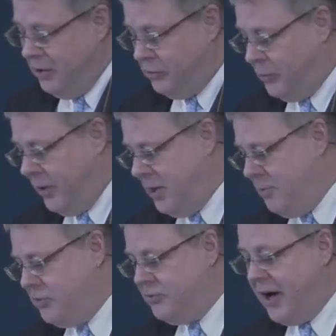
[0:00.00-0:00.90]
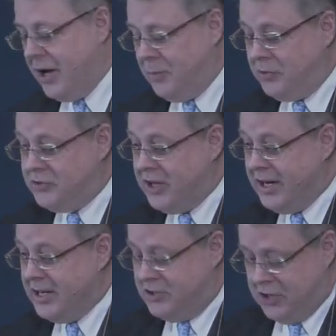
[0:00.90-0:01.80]
So one of the most valuable
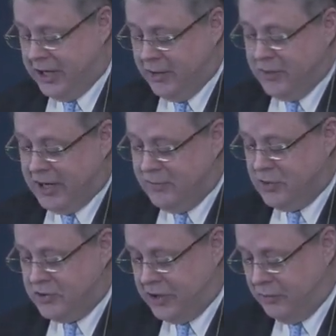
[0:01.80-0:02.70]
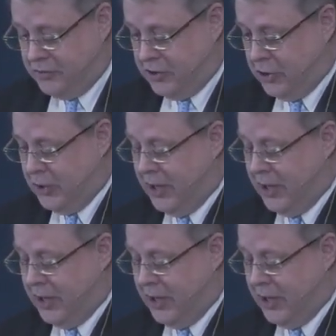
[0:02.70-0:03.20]
studies you could ever give yourself to